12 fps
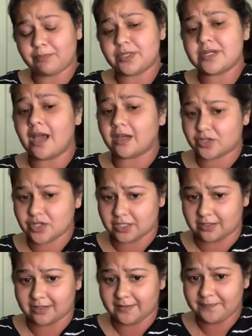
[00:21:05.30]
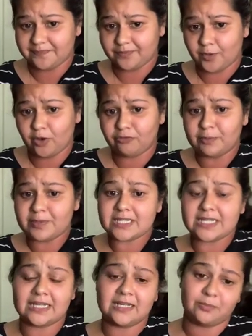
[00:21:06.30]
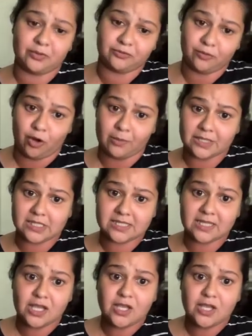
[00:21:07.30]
production of a particular performance.